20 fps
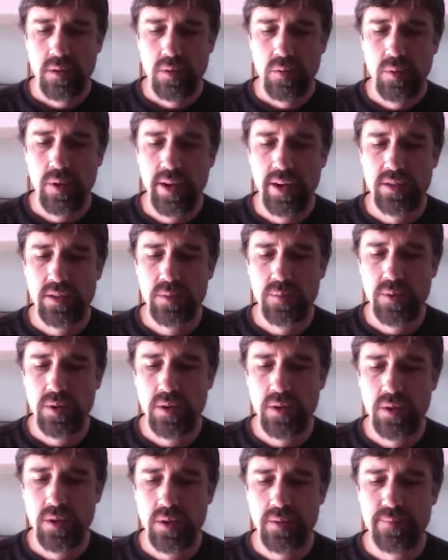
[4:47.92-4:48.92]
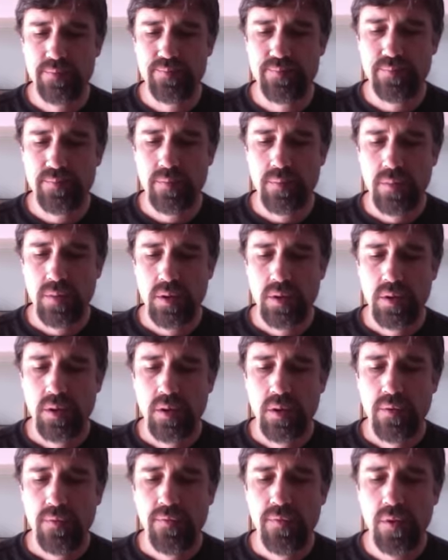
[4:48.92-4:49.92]
What else have we got?
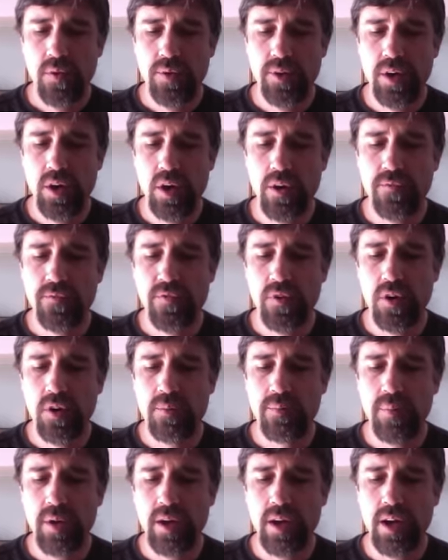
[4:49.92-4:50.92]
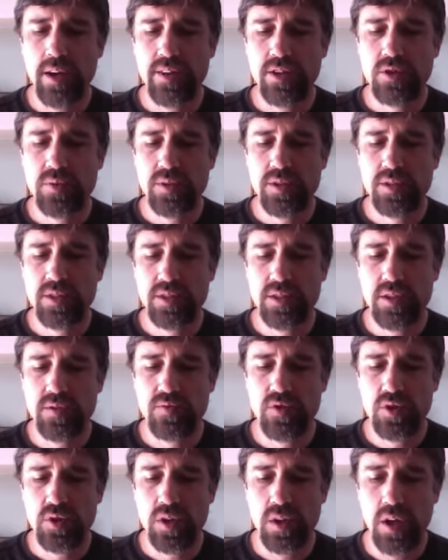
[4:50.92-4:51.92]
Forwarding on from uh, the 26th
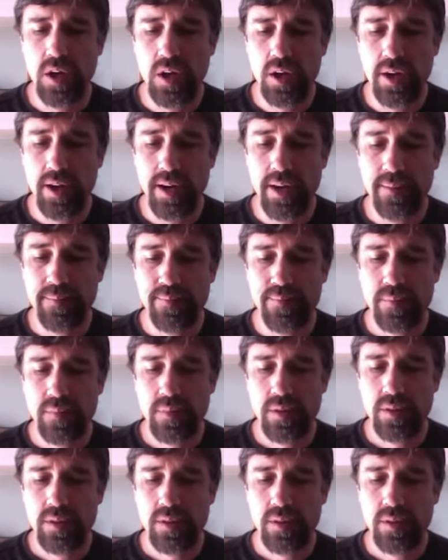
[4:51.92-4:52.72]
of July,